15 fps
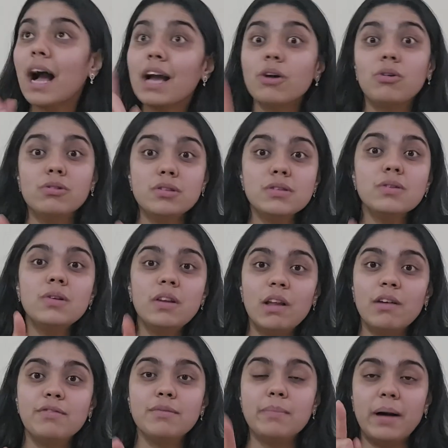I also
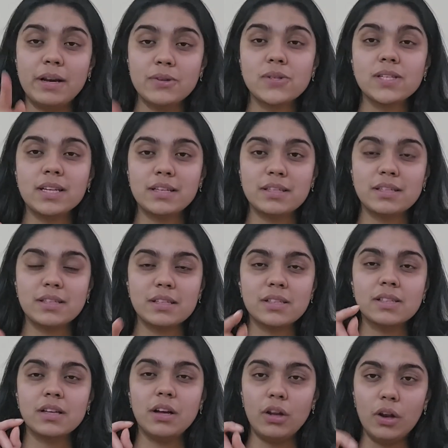loved
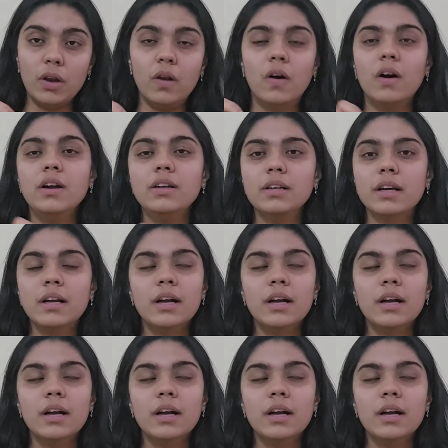biostatistics a lot.